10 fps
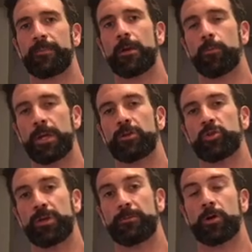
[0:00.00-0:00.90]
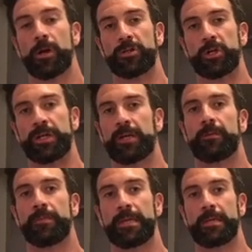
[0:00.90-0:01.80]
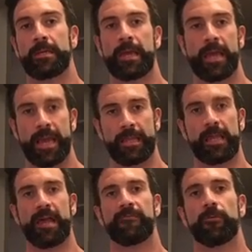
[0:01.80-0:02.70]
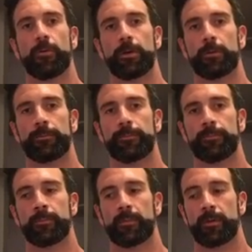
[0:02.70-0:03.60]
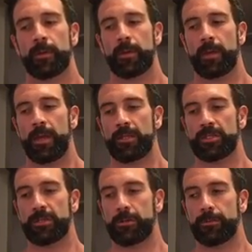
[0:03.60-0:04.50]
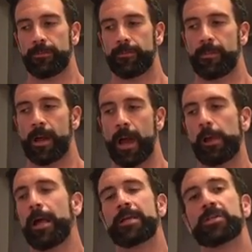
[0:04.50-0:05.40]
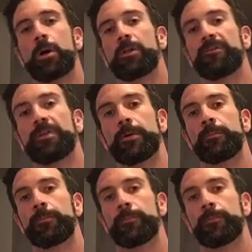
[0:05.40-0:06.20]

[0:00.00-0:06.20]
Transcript: could be a real dream crusher, and it could be a life ruiner. And so I'll ask all of you,